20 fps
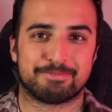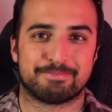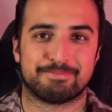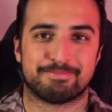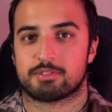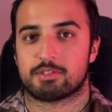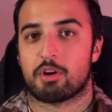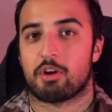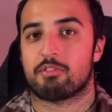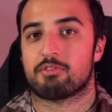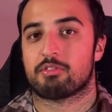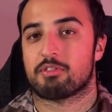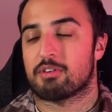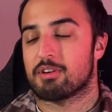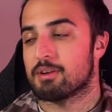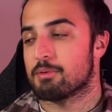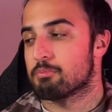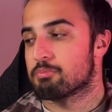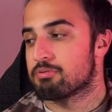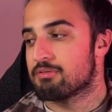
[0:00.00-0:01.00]
So
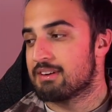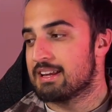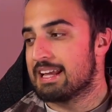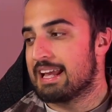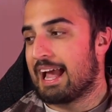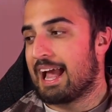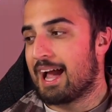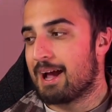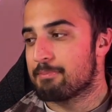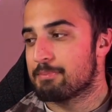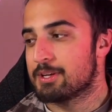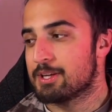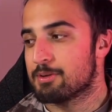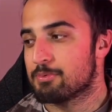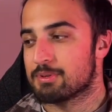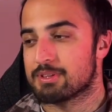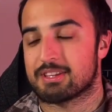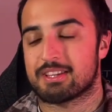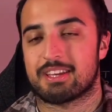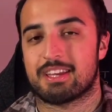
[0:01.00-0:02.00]
overall, I'm pretty happy
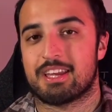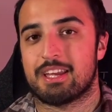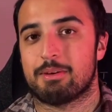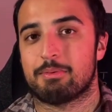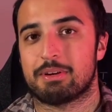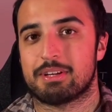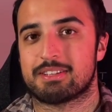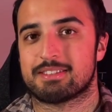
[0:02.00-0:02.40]
with the Kiwi